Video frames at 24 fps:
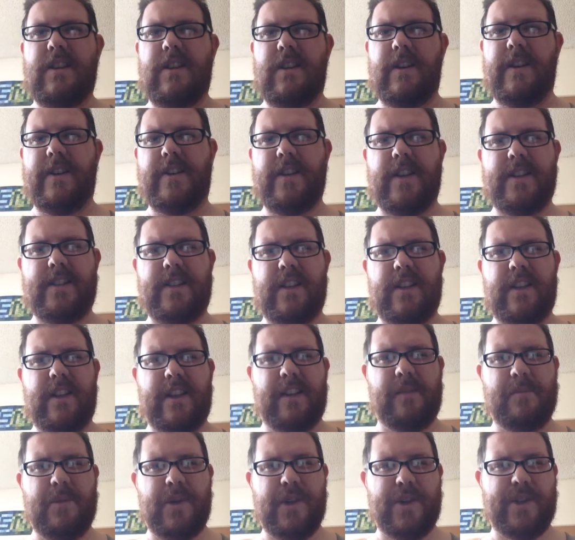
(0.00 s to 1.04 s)
or he tries to
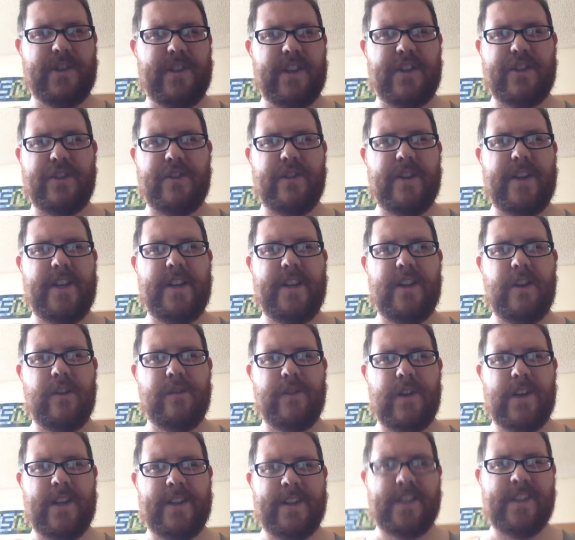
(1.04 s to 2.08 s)
like push the tree
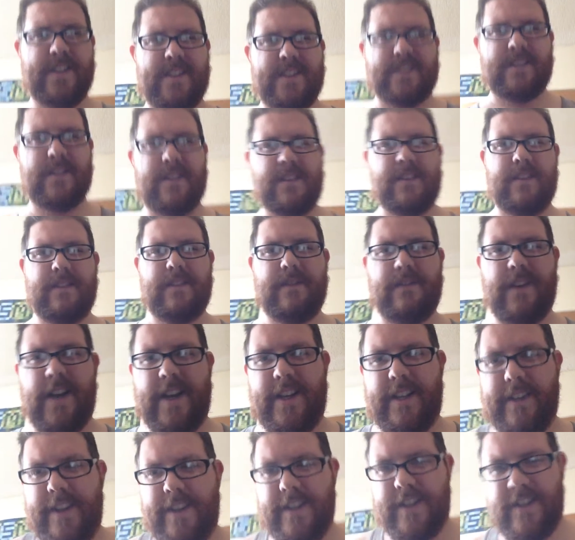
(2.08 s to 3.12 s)
over, and then
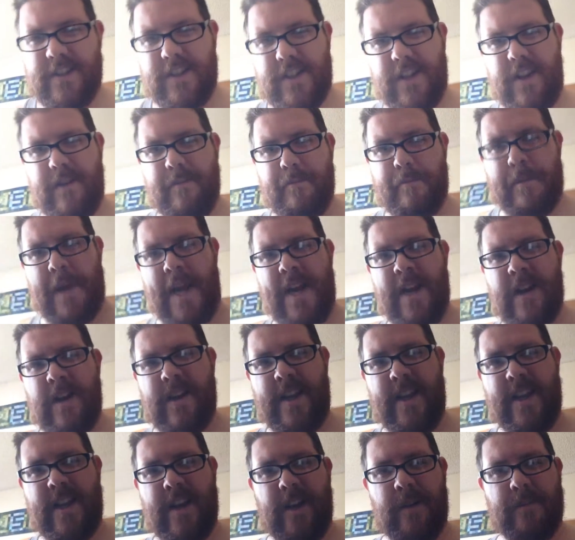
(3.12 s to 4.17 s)
finally this bear
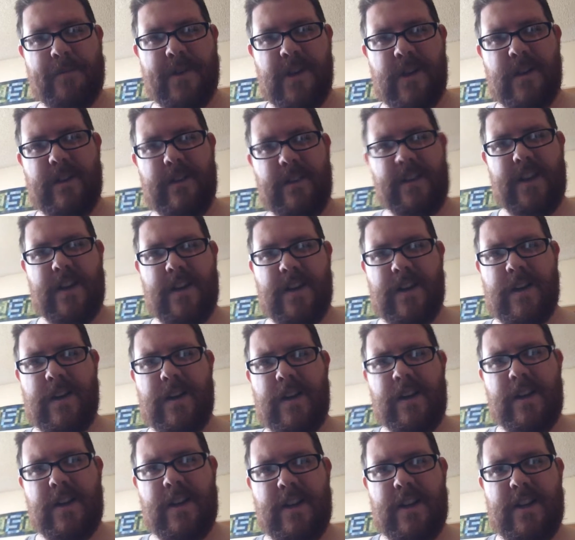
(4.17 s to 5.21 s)
he helped
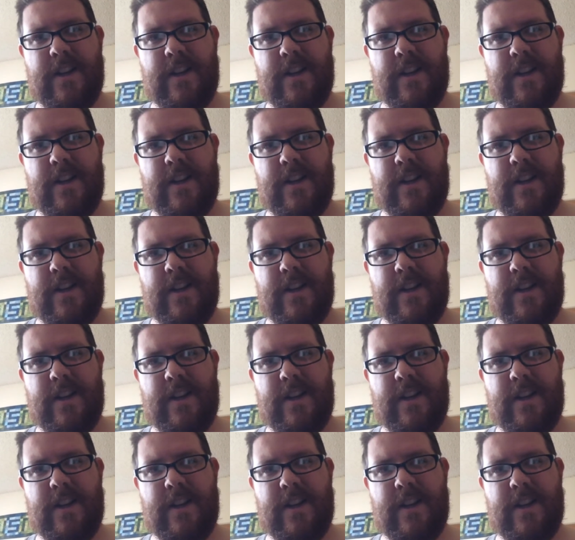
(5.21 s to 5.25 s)
earlier